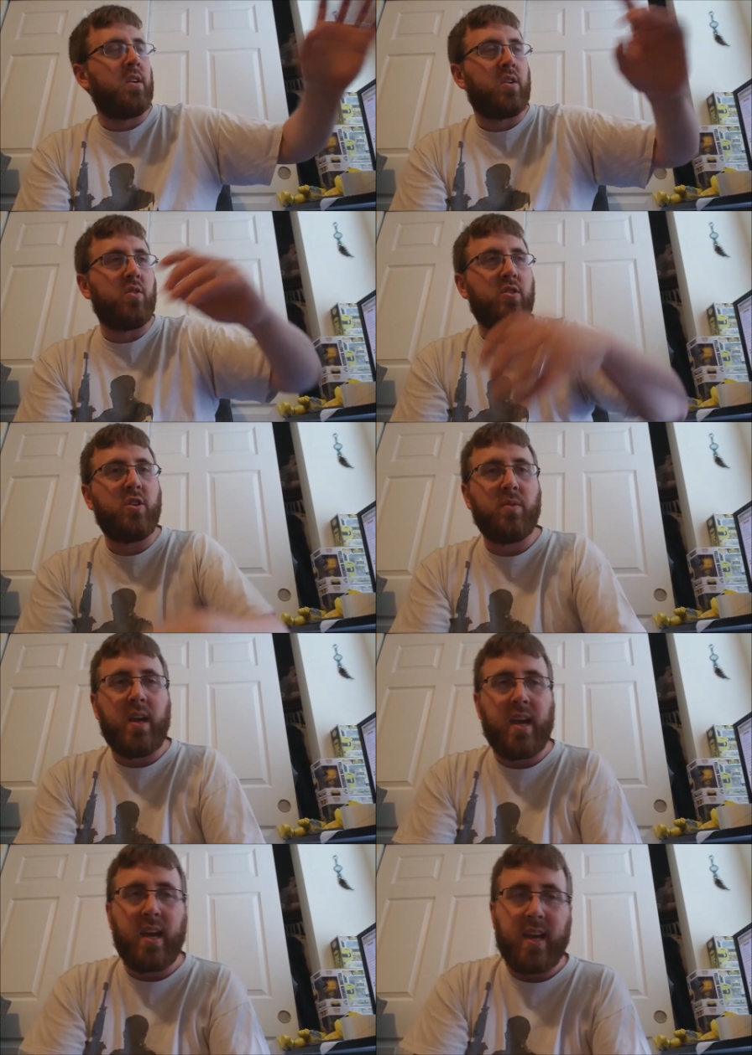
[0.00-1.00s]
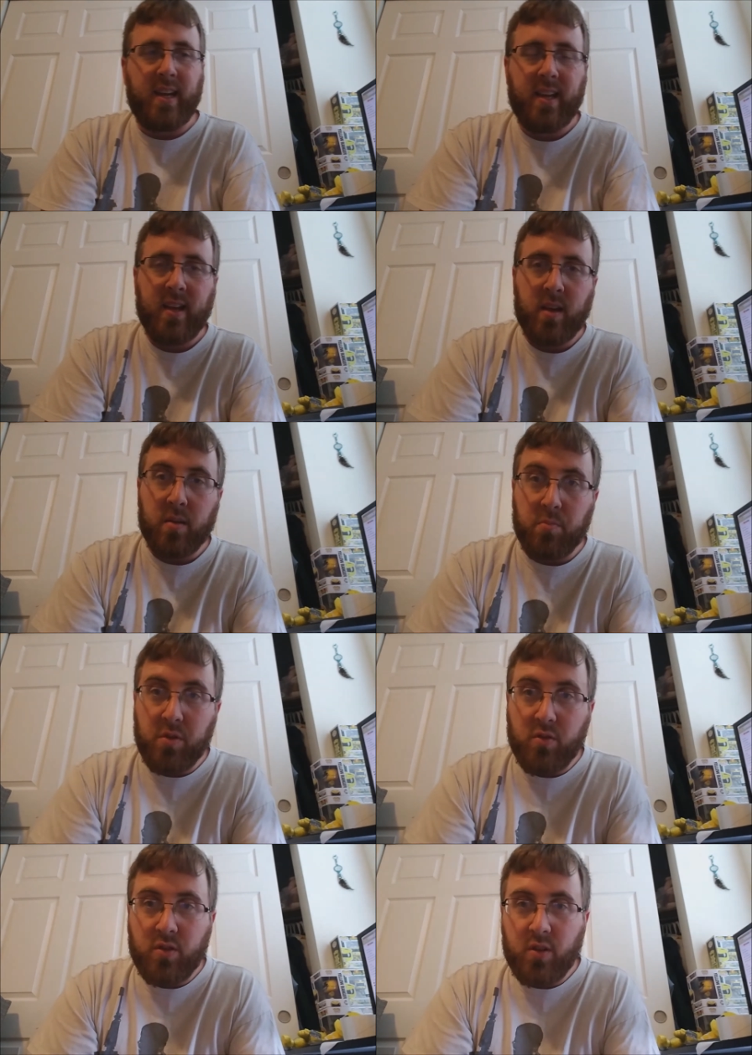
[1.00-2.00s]
go to a
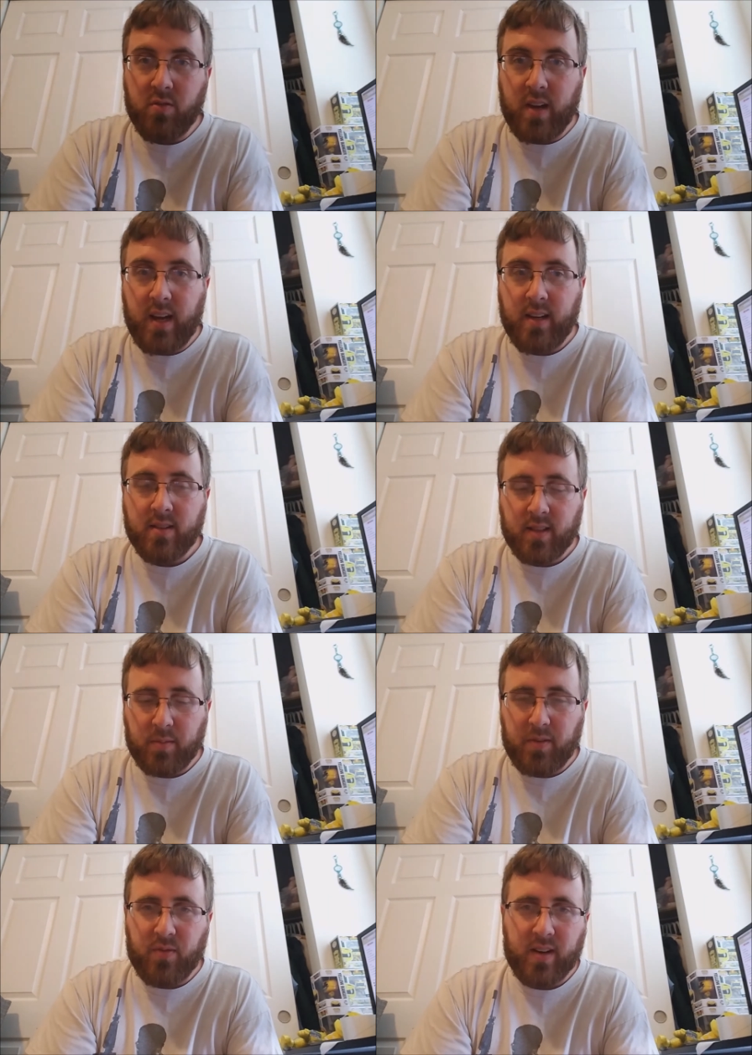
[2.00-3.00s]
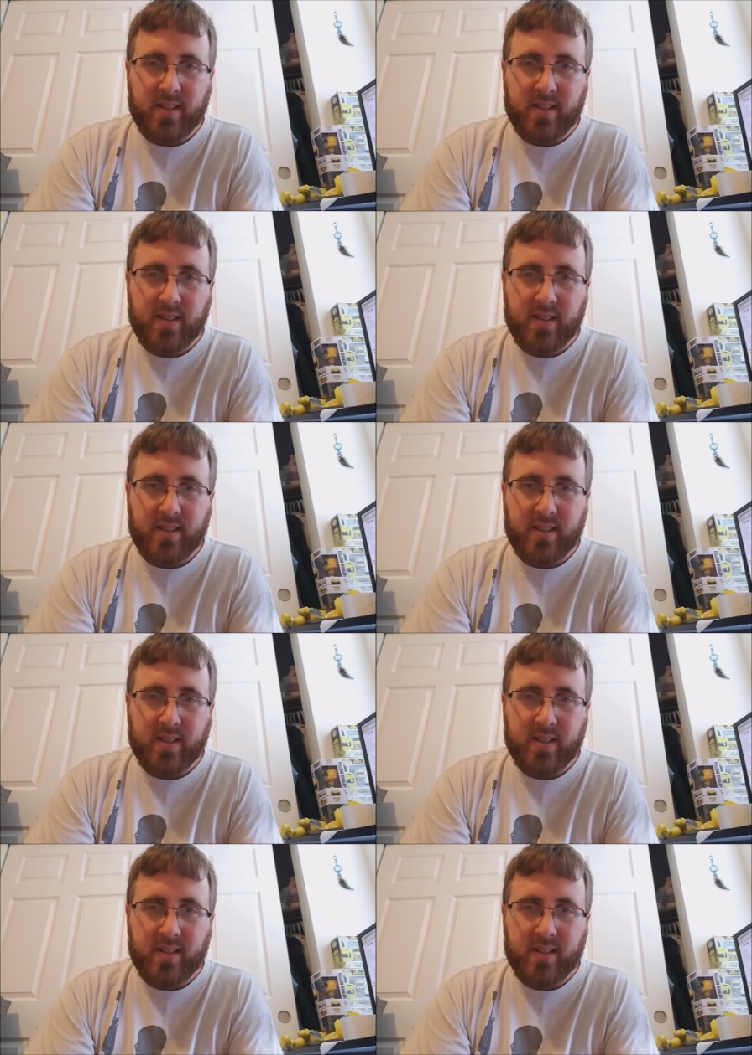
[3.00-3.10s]
Mewtwo raid, so that'll be fun.